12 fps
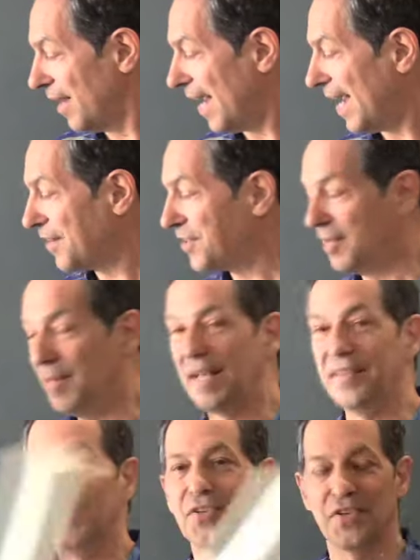I actually
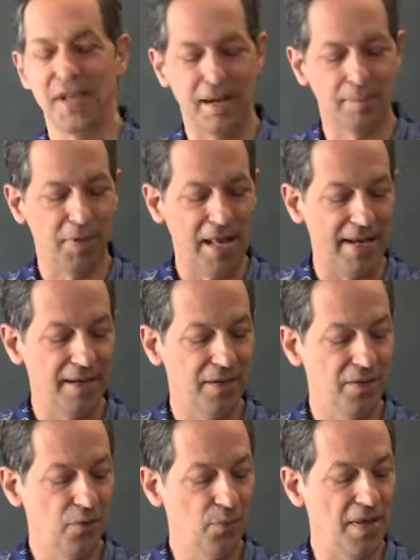made this neck blank
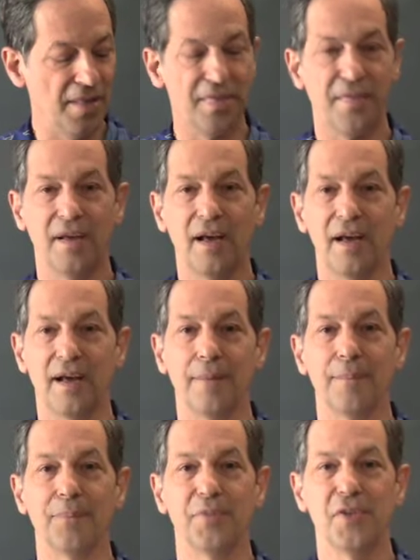with
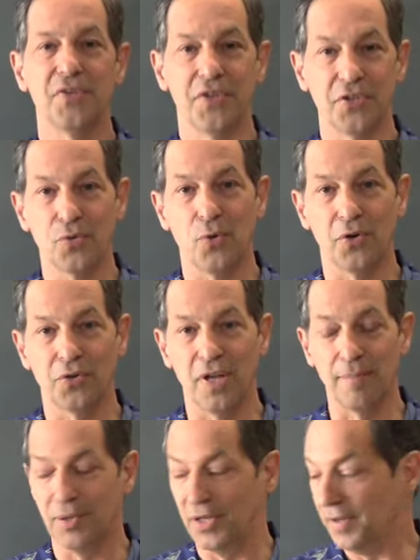6/4
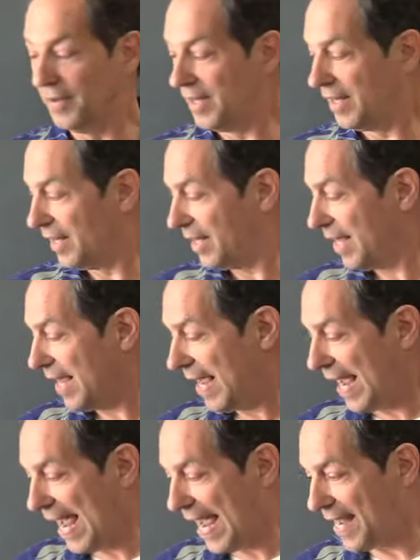lumber,
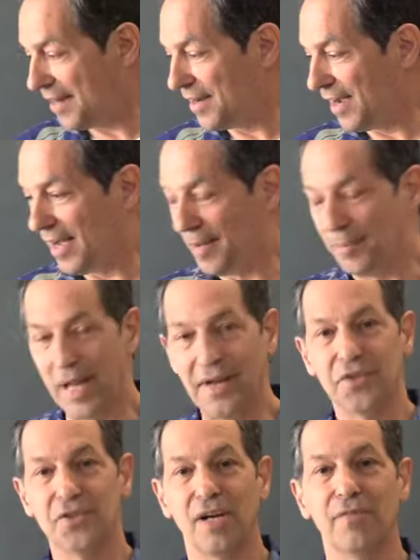and I
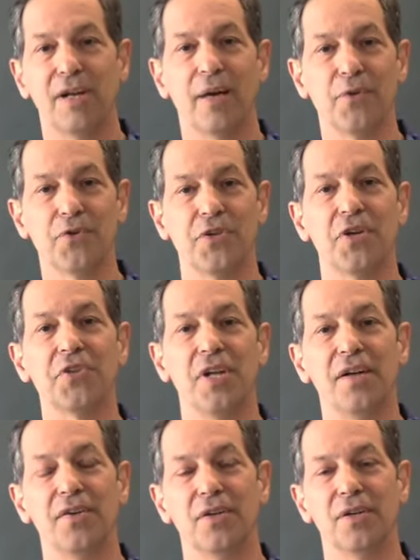discovered I was just
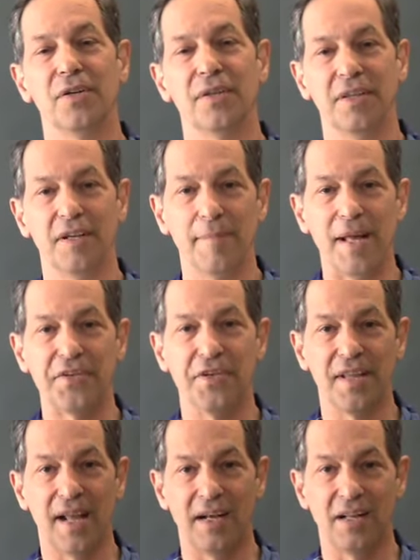under the
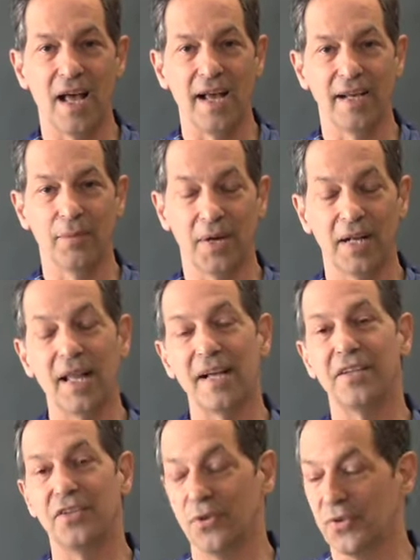dimension that I like. What I
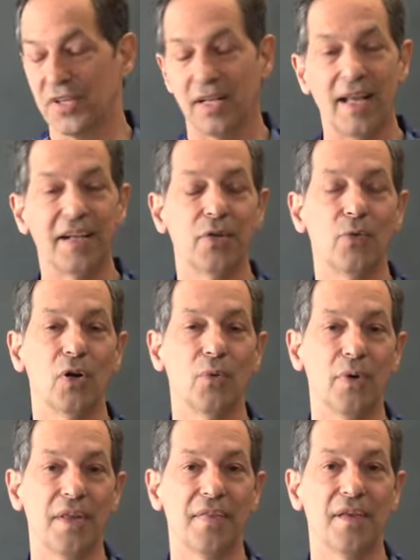like to do is I like to work
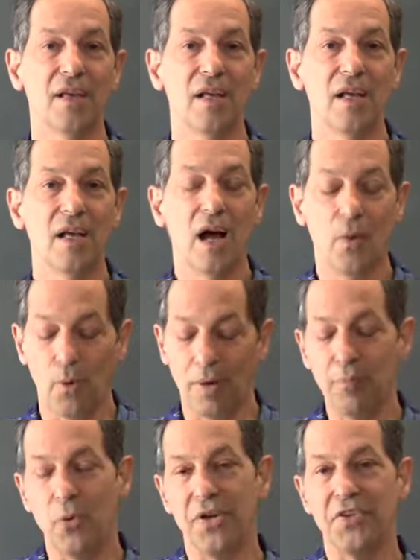with a
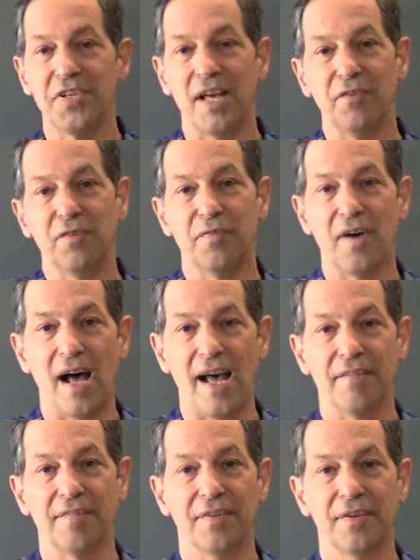
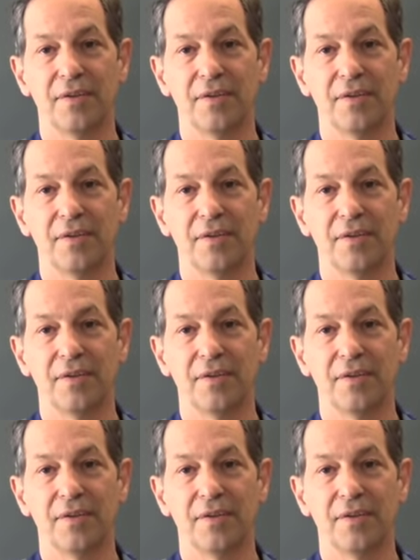1.75,